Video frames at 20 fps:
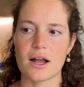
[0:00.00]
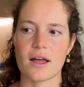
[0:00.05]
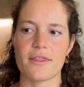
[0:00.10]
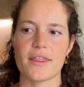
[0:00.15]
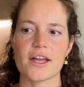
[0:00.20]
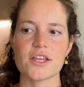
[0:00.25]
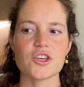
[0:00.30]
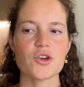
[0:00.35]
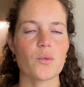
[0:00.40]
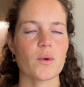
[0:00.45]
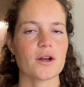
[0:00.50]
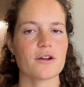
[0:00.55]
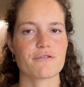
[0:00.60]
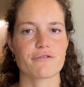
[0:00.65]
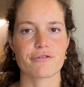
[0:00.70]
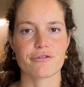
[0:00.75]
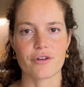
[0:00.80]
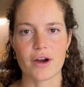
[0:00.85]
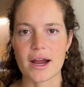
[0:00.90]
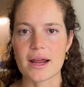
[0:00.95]
Then you want to
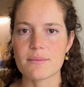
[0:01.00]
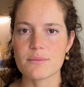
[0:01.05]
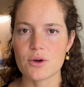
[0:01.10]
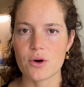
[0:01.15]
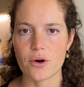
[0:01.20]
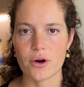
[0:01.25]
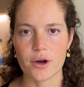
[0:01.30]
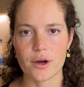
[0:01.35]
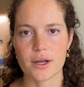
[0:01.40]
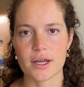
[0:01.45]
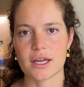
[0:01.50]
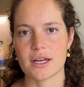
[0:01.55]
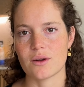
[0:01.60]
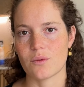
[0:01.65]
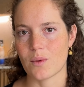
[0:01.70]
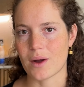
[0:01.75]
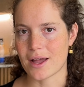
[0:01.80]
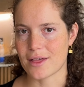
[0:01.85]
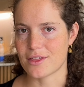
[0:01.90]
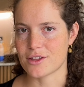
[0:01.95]
frame your hook in a
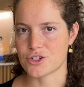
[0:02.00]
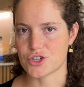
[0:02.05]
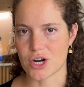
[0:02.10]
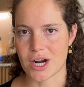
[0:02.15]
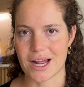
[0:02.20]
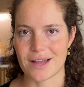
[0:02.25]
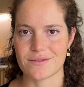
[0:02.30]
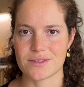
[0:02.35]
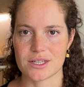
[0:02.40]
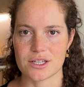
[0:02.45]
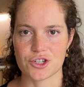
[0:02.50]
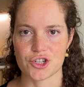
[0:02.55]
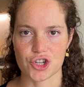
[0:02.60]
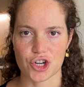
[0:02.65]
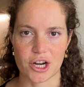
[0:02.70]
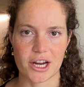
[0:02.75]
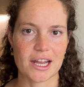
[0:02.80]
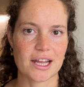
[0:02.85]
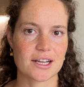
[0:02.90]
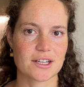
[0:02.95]
way that drives
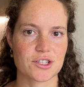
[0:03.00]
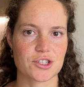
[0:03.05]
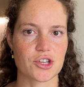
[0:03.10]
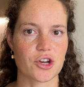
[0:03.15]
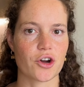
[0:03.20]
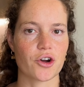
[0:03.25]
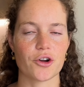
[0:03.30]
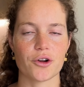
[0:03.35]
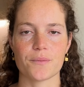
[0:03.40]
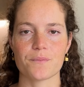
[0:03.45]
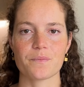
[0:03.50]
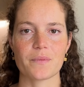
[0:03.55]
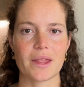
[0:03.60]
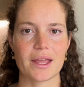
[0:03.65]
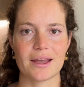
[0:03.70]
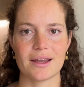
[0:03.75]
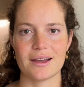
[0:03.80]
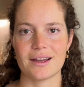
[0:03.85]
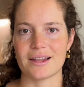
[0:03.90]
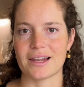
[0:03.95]
intrigue. So
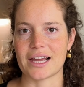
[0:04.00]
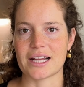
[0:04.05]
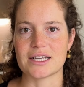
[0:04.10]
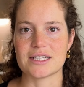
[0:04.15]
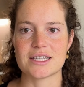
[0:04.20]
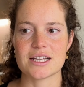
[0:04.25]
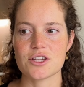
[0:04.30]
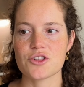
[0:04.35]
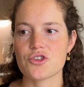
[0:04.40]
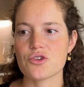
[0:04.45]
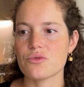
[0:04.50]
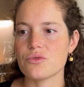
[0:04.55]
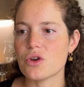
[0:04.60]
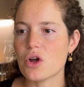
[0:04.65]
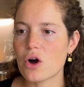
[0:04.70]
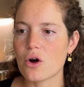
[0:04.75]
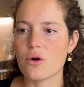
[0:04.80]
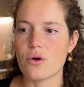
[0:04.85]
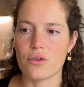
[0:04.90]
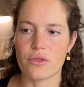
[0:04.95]
like, did you
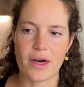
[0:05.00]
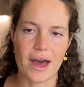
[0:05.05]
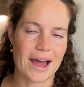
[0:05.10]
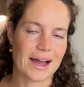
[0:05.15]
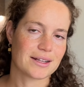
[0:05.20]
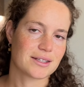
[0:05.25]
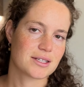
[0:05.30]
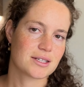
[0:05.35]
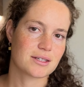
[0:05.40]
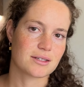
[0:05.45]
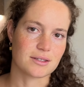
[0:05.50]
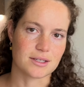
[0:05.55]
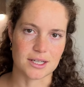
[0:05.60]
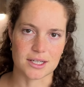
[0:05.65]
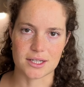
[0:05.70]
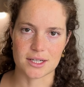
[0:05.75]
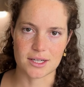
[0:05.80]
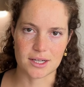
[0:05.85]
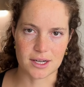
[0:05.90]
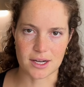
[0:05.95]
know
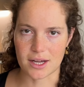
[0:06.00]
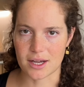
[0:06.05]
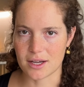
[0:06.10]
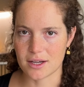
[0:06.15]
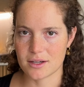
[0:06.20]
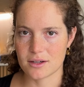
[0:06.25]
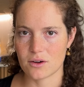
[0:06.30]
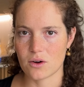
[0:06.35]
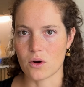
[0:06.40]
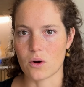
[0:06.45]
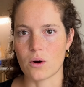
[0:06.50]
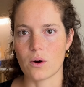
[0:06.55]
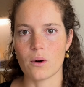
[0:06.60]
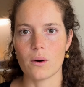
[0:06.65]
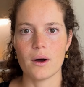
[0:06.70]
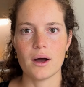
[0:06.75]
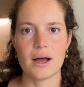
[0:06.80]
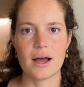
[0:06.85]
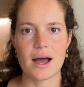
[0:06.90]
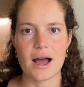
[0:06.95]
that or
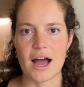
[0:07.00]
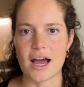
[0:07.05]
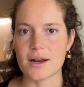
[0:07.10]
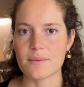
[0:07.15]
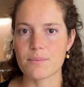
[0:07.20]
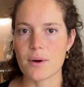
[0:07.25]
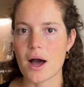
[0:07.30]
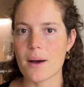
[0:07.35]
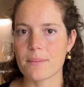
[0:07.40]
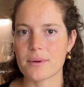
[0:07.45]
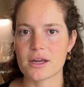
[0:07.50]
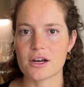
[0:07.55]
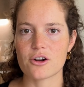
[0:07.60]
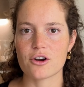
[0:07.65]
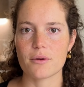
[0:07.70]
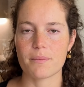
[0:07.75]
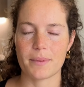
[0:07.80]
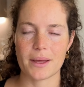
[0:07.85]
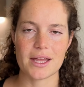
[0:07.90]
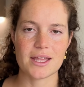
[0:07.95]
unpopular
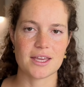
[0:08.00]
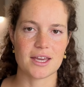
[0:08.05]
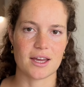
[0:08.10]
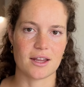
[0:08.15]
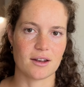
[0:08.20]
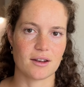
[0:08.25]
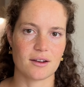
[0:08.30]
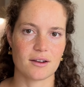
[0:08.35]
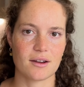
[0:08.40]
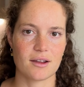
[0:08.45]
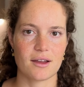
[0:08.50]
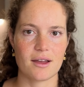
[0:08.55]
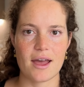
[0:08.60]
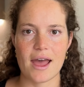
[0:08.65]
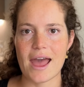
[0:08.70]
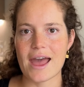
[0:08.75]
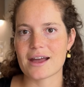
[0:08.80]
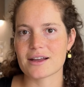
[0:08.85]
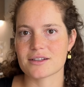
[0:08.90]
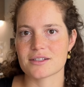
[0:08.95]
opinion,
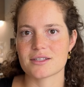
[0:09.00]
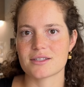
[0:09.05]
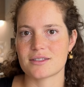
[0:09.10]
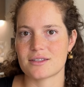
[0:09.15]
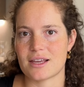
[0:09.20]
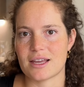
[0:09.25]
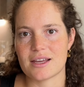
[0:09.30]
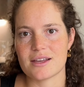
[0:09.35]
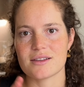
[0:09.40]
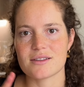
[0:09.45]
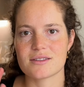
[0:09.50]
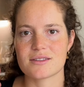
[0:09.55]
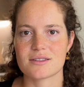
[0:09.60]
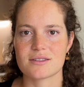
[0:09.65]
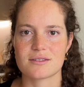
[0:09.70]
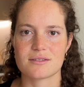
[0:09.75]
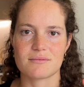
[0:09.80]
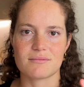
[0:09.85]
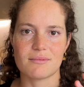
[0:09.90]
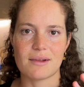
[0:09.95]
X
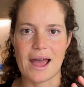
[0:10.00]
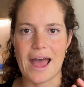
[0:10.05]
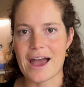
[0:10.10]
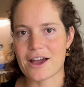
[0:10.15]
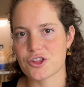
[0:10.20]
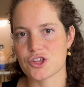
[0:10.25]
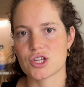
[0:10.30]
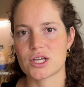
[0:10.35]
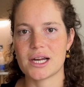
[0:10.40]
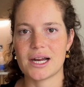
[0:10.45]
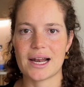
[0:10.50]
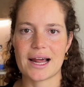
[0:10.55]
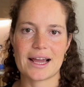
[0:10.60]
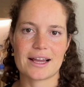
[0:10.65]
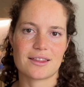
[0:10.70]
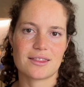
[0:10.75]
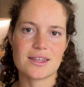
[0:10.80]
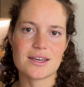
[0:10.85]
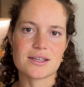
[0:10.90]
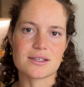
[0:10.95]
is actually
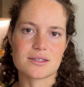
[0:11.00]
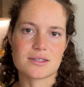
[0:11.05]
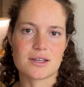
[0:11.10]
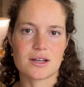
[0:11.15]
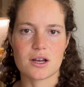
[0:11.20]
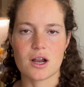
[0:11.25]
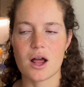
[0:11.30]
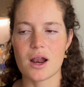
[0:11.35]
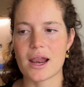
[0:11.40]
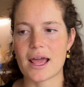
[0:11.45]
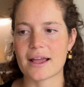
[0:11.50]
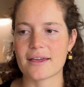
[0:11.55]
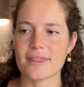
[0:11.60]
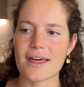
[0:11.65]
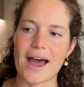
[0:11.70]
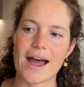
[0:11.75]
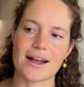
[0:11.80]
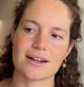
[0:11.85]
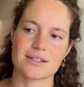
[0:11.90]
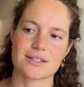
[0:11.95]
like this and not like
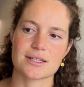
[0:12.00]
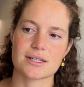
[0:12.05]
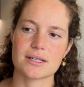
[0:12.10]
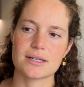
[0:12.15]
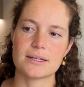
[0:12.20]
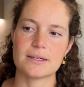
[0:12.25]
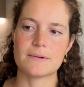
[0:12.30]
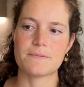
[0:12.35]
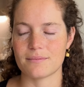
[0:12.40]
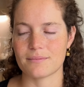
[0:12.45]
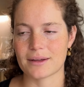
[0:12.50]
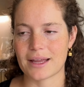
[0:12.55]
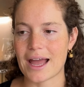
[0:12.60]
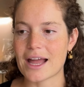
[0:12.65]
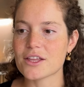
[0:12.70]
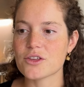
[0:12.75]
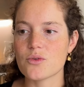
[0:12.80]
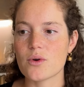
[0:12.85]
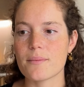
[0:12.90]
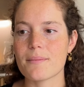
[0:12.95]
that?
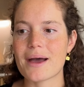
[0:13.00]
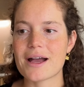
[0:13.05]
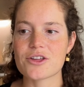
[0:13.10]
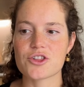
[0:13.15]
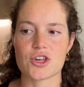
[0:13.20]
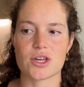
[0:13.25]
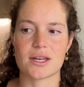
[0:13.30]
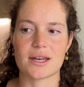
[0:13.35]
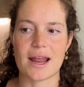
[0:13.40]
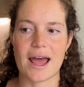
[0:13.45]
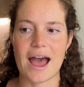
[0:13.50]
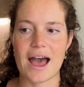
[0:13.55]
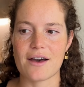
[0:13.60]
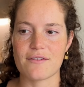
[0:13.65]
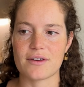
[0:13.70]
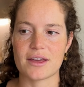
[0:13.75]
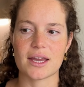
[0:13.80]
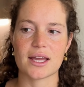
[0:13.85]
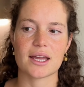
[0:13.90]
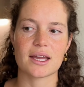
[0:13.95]
Can you imagine
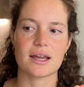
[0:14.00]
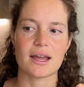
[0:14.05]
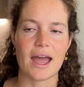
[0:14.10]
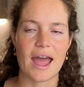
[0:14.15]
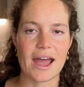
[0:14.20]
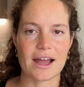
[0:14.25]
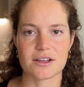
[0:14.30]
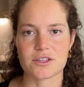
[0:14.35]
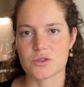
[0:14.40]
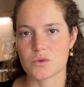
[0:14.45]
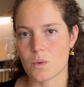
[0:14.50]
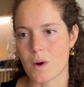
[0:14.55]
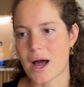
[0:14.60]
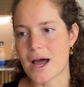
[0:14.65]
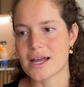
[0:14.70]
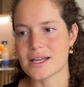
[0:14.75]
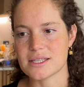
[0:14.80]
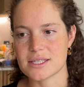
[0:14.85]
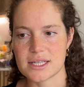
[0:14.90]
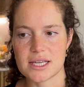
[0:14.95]
having X, Y,
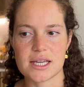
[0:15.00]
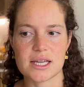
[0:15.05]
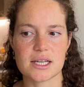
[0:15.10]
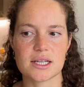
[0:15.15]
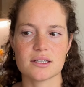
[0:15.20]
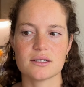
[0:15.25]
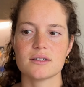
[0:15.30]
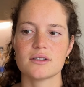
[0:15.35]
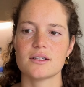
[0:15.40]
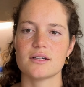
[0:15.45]
and Z?